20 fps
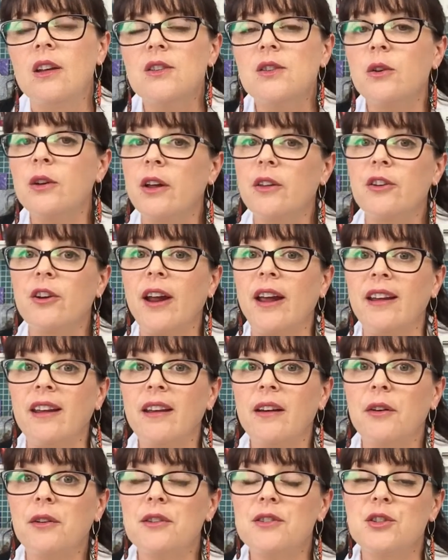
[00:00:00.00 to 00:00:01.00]
So now they're
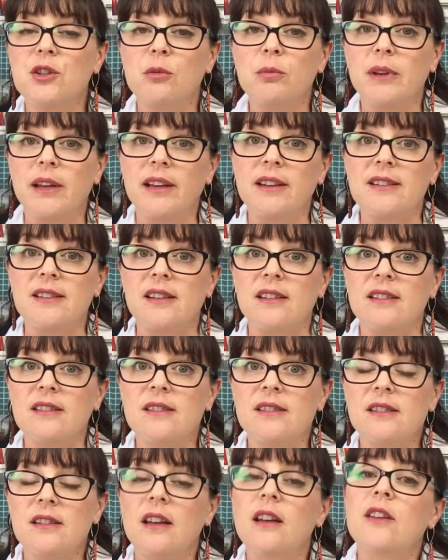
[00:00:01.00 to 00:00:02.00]
hanging out in two
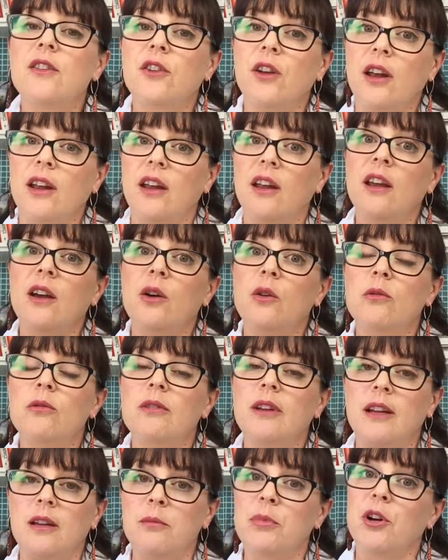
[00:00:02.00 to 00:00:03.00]
places. They're hanging
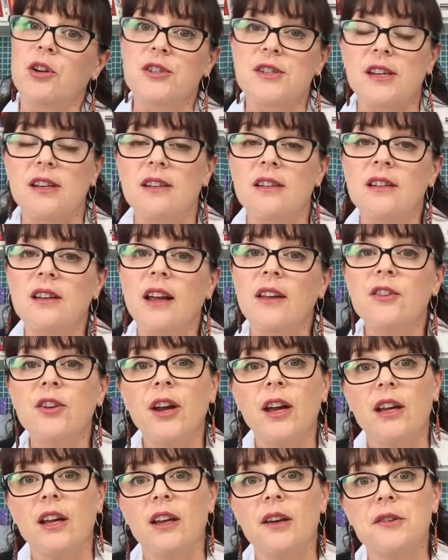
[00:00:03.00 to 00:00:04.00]
out in person and they're
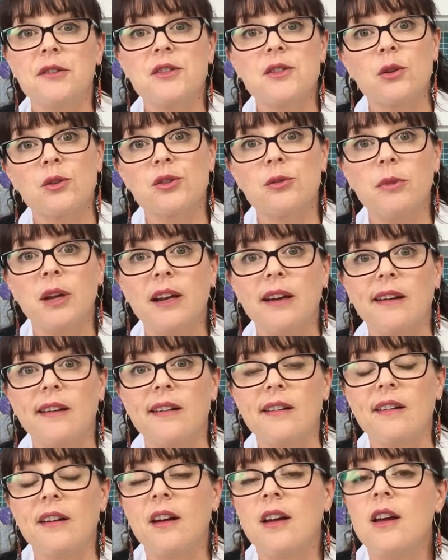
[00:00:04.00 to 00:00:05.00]
hanging out on social
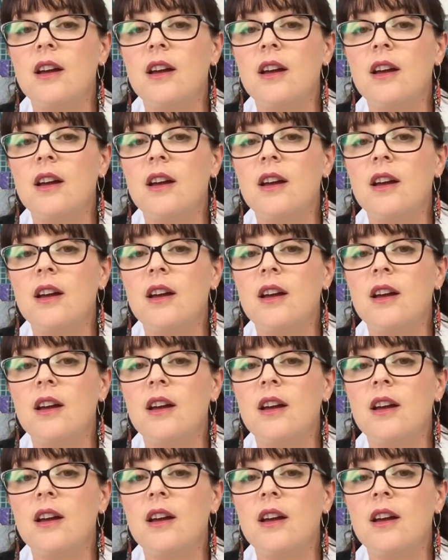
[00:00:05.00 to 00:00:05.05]
media.